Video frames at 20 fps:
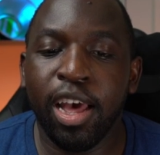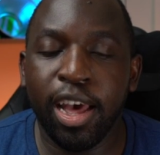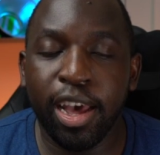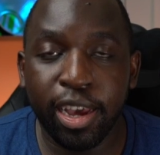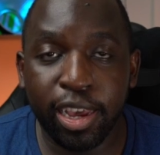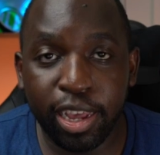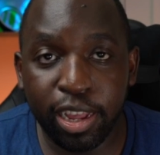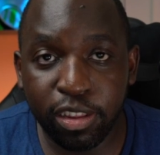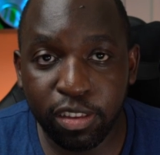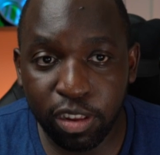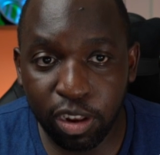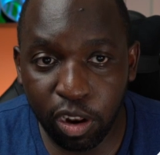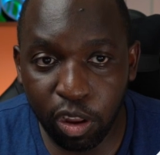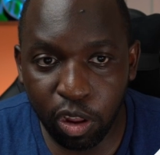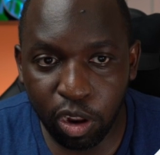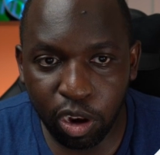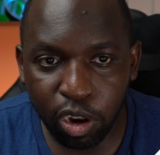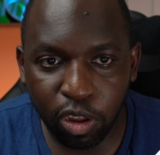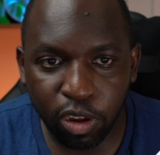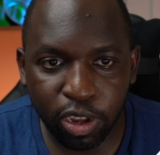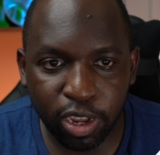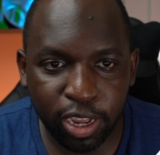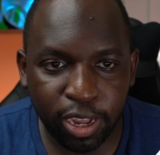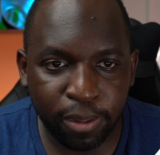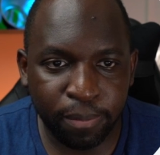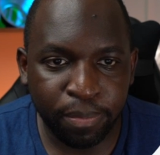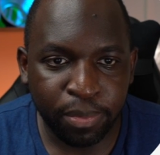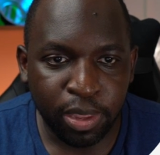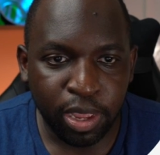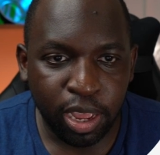uh, gets a lot
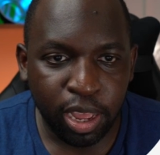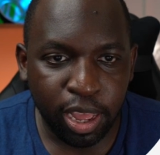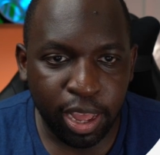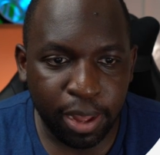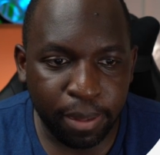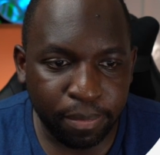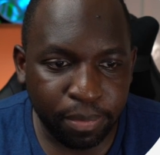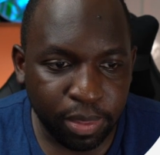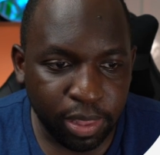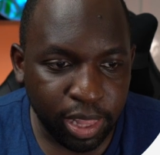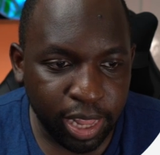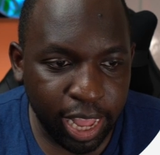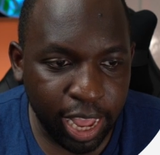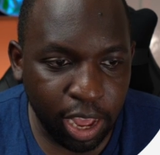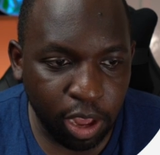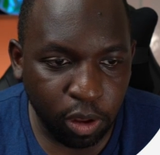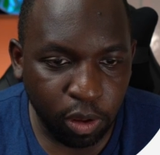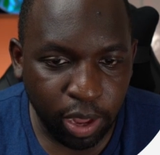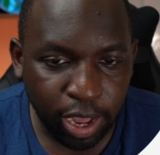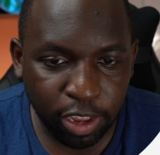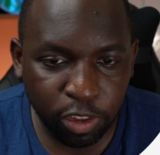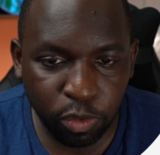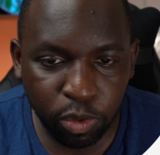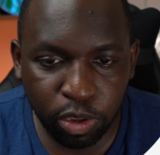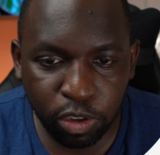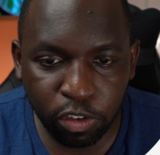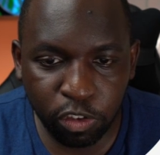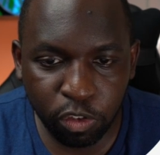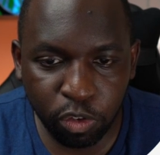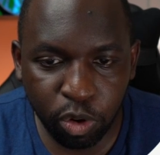longer. Um, now, as we
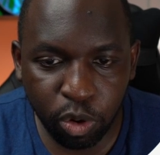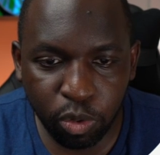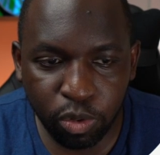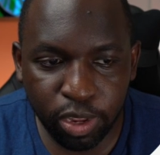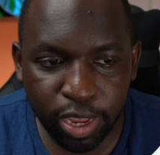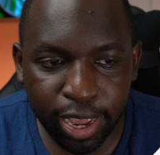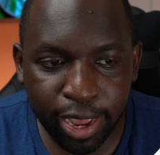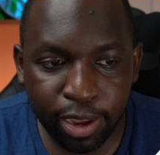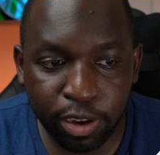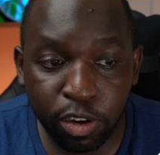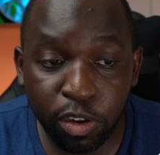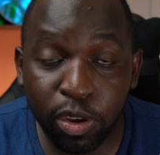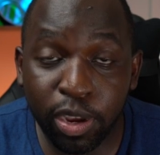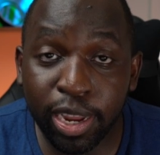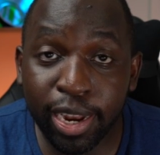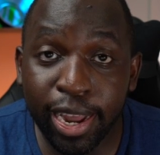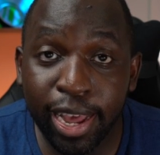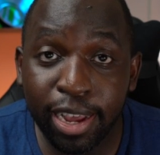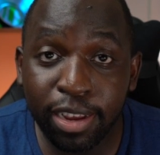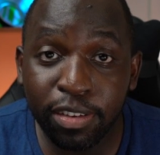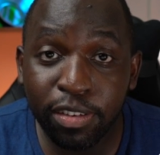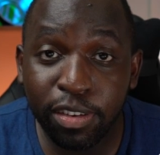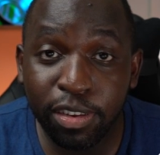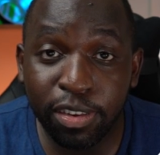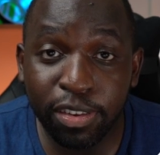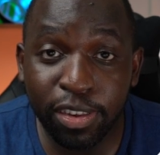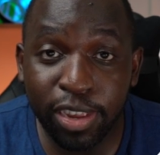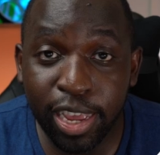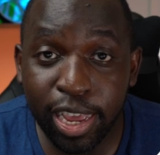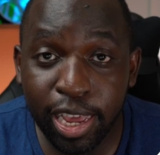scroll down, you can actually
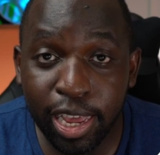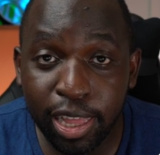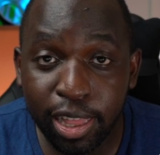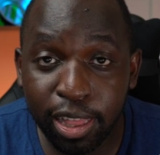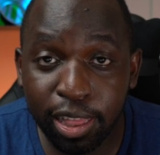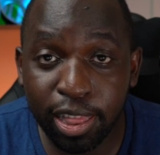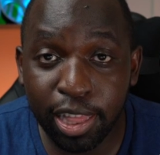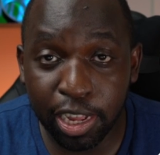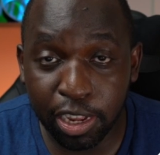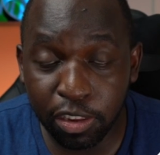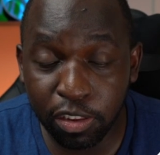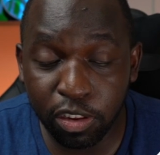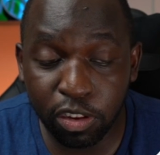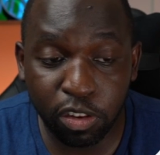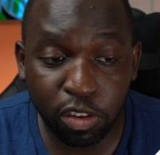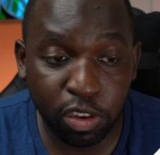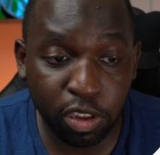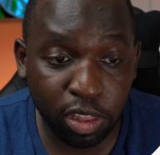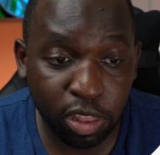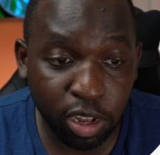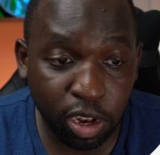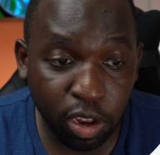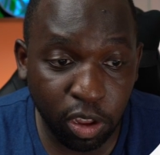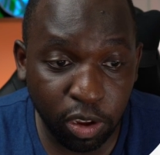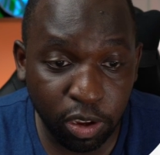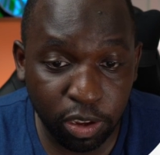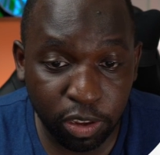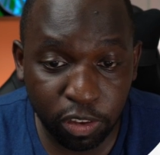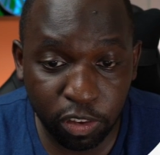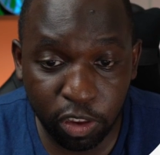see the things that took the
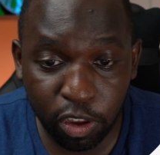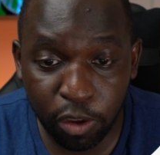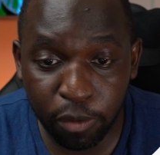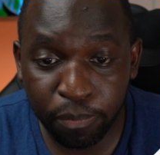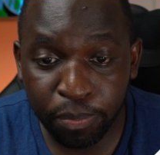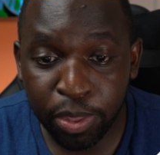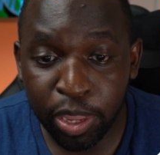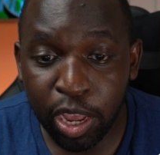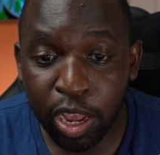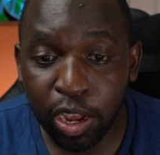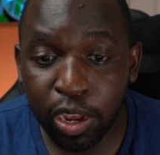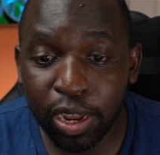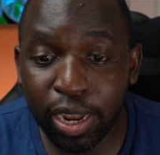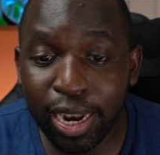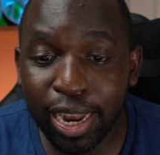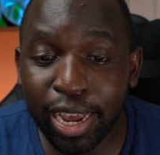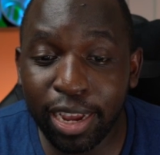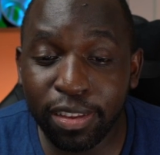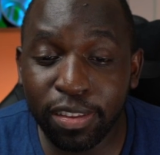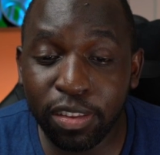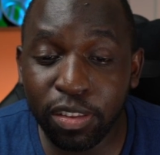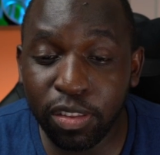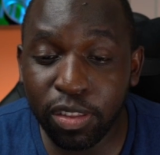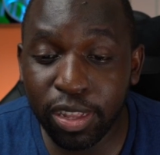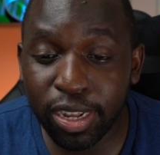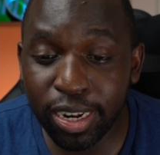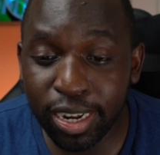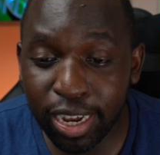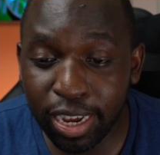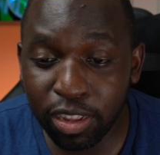longest. So connecting to
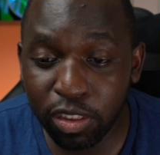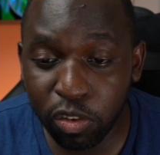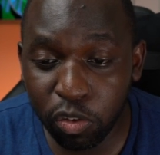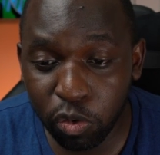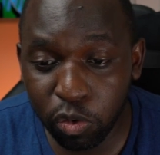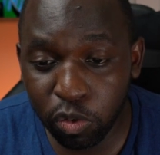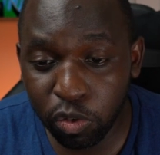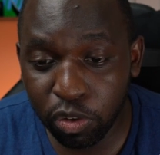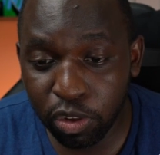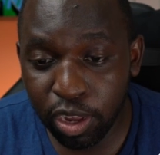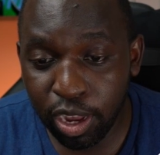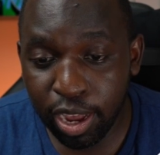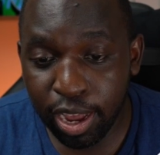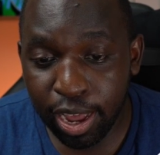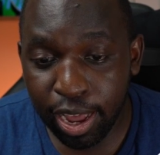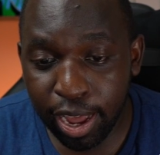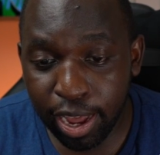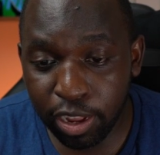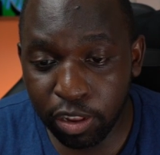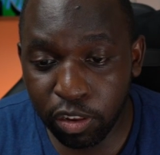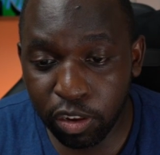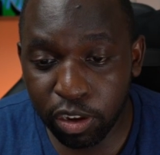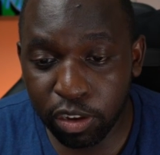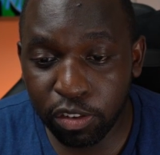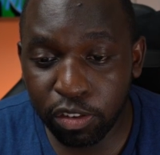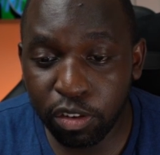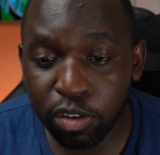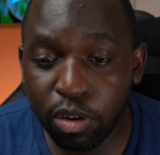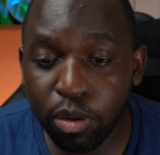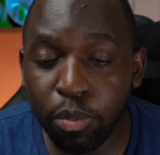the data source uh, took
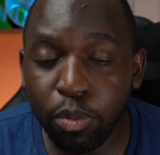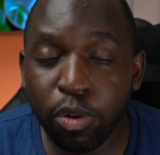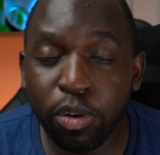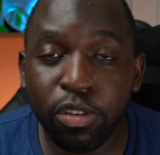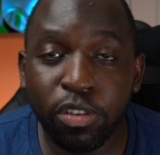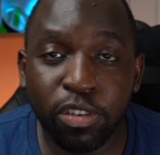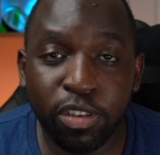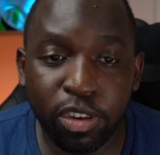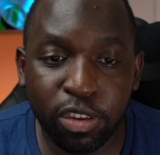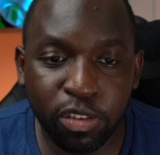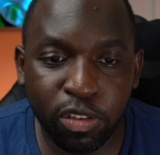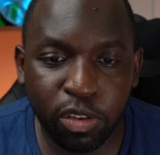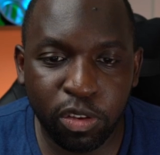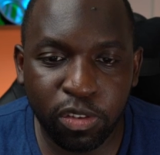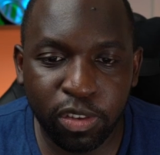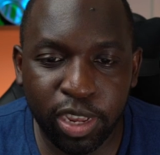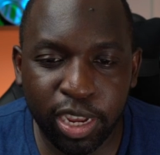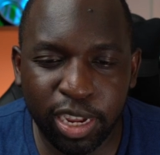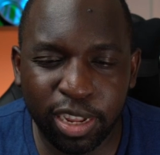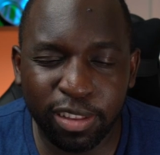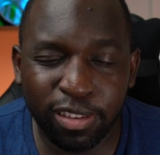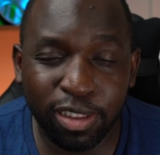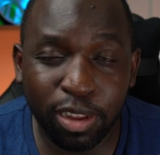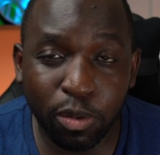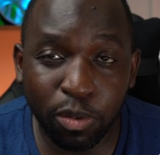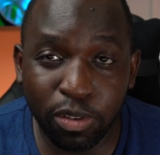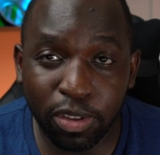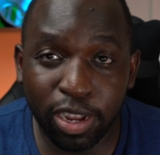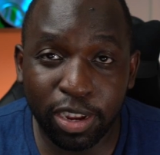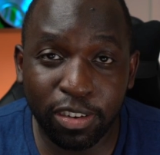0.62 seconds. That
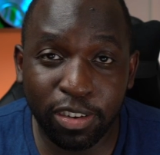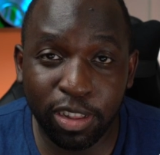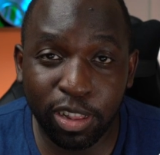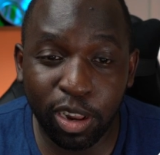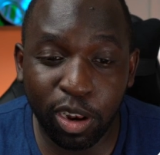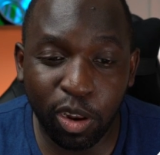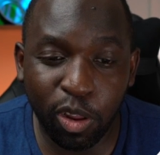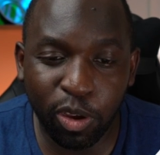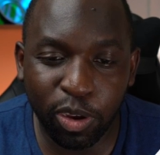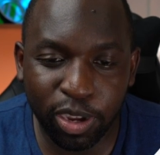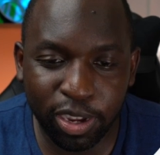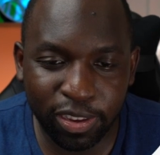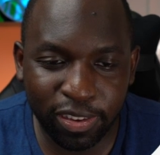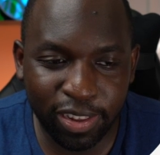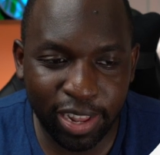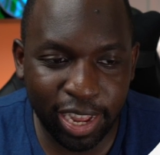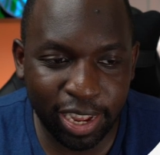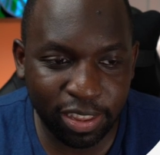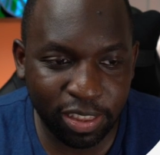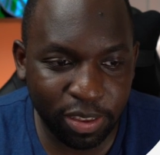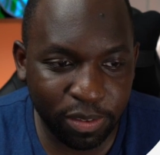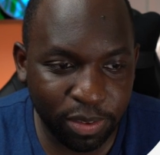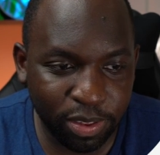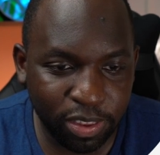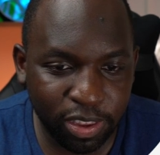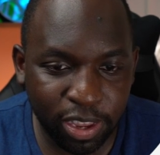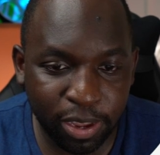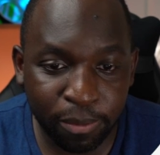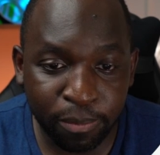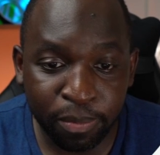was actually the longest
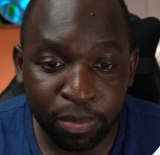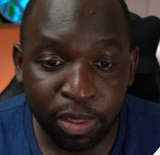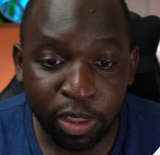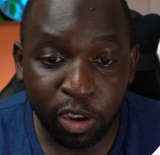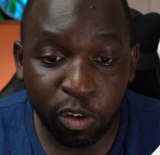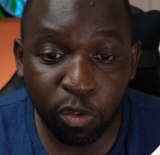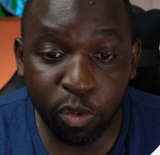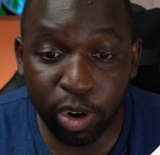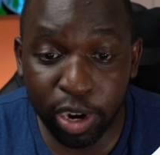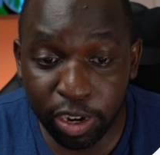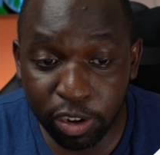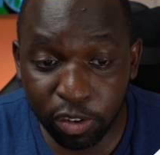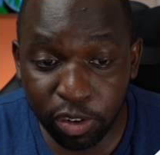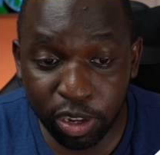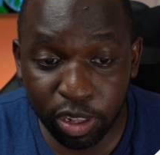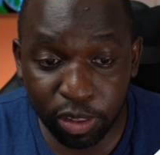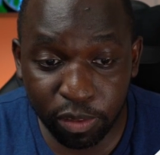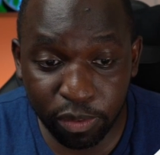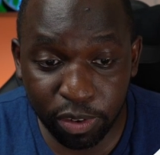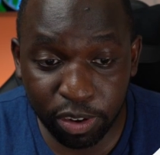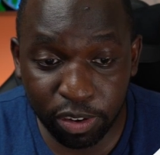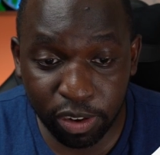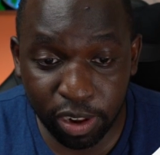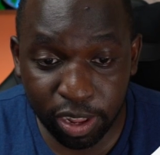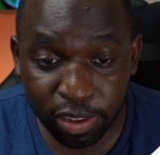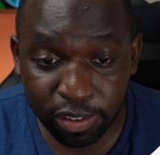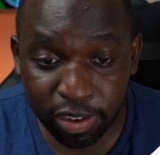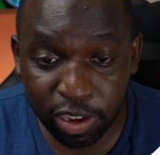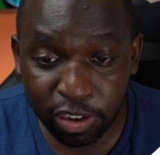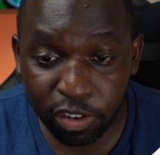activity. Rendering the
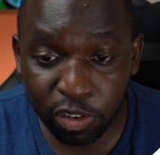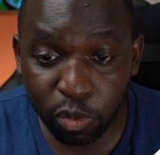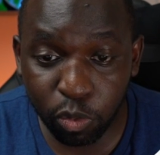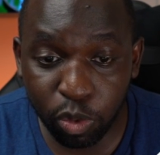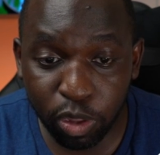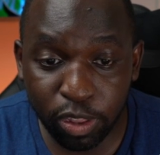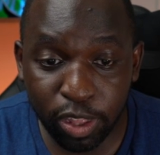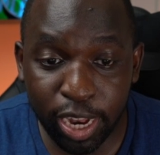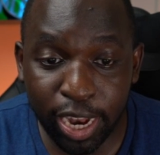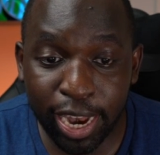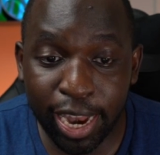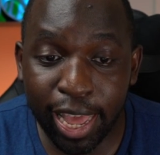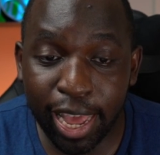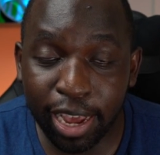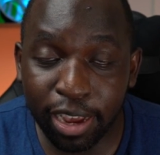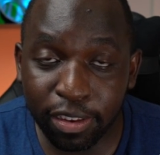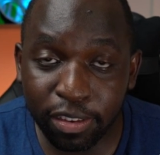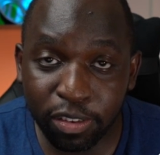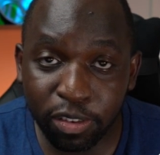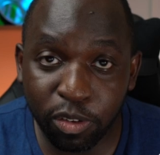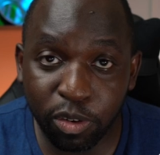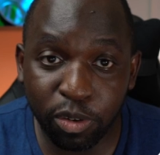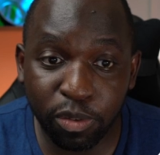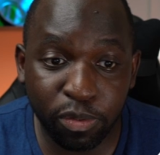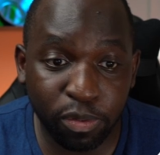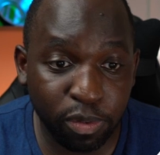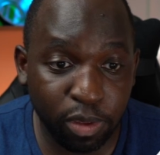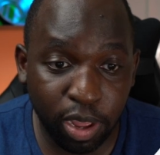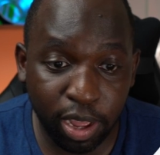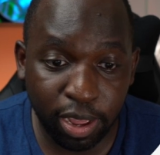visualization was the next sort
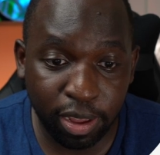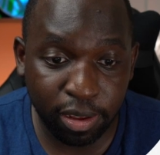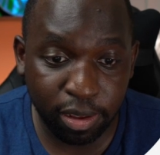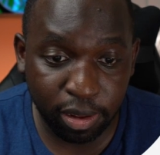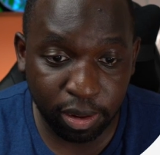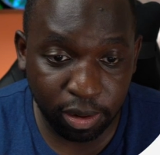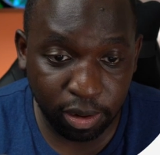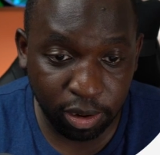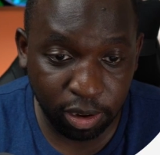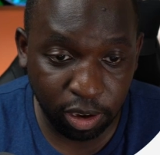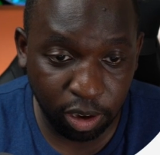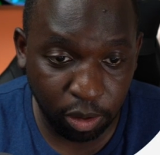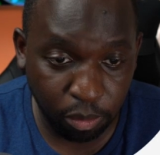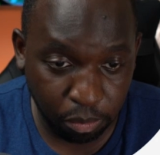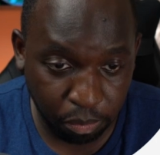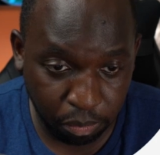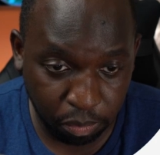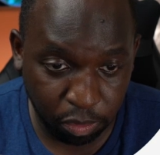of uh, you know